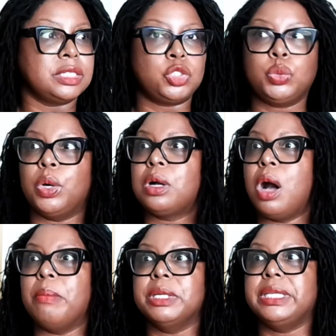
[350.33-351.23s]
to
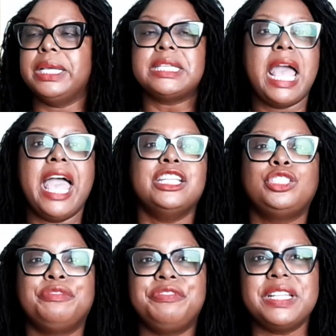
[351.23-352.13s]
accommodate and to
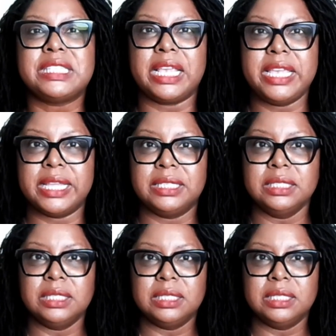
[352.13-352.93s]
fit in